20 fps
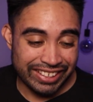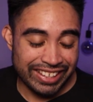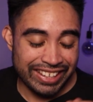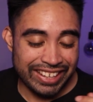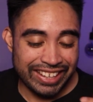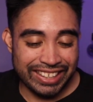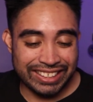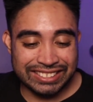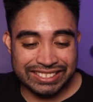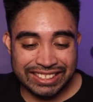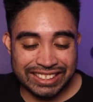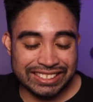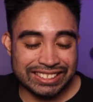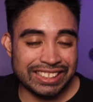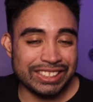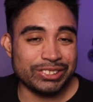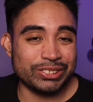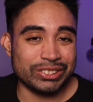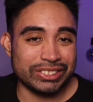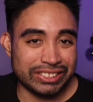it's
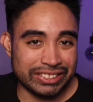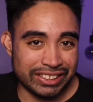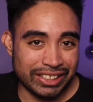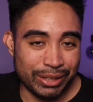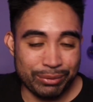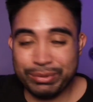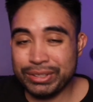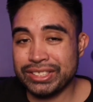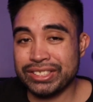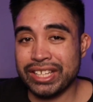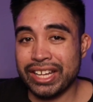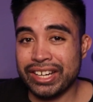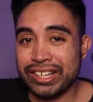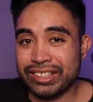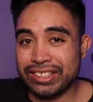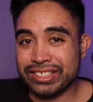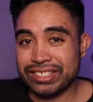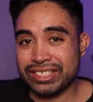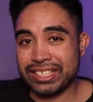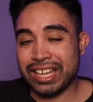interesting. I'm
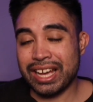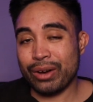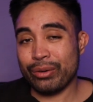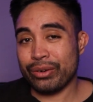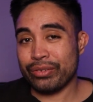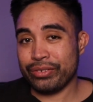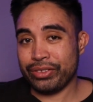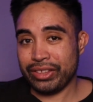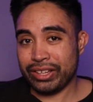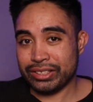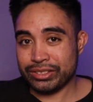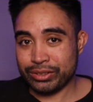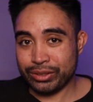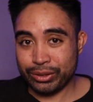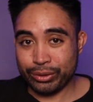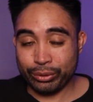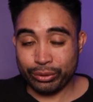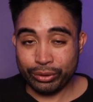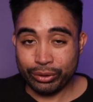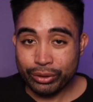excited to see how everything's
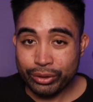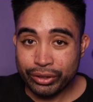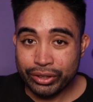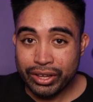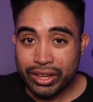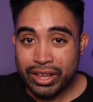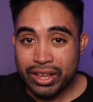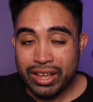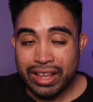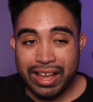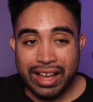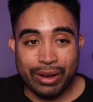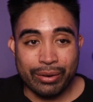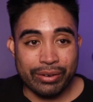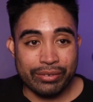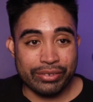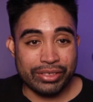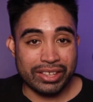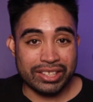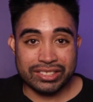gonna look, how
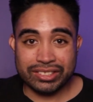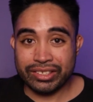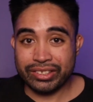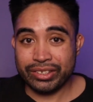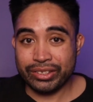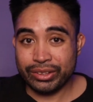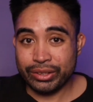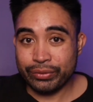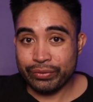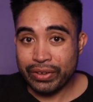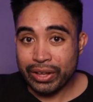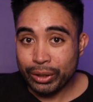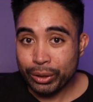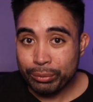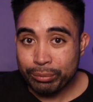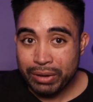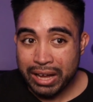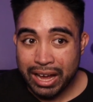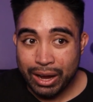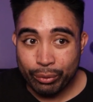everything's gonna
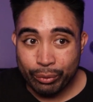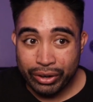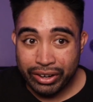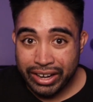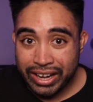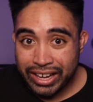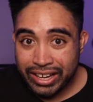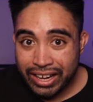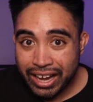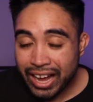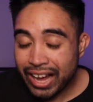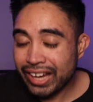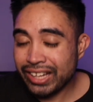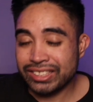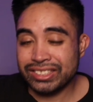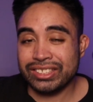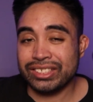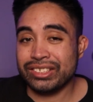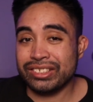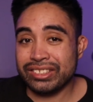develop, how where AI
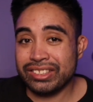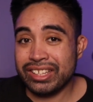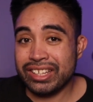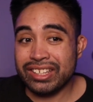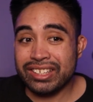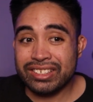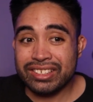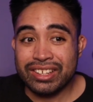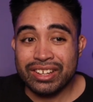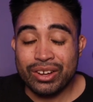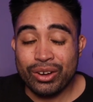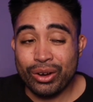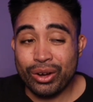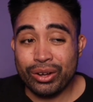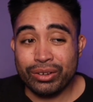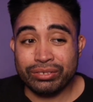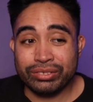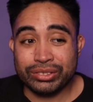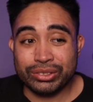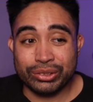is gonna take
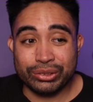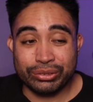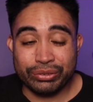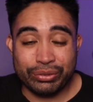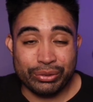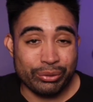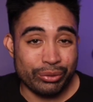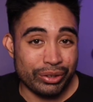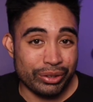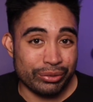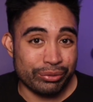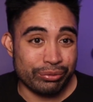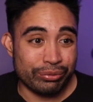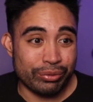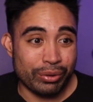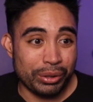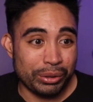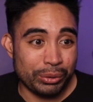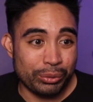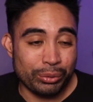off. So if you wanna
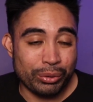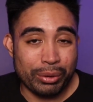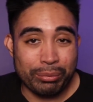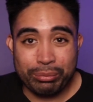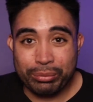follow up